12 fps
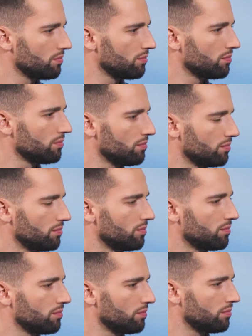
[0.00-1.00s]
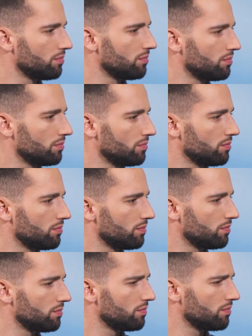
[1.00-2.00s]

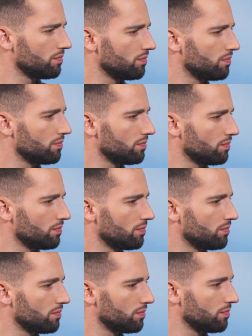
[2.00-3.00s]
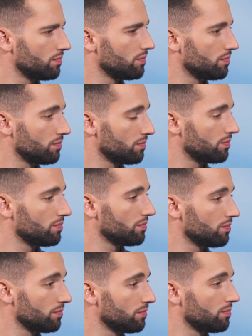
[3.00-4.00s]

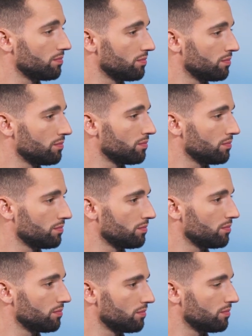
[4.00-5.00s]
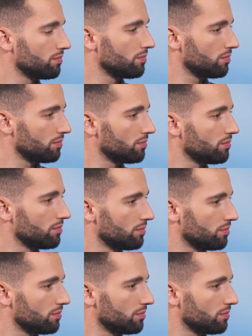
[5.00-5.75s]
The person shown says nothing.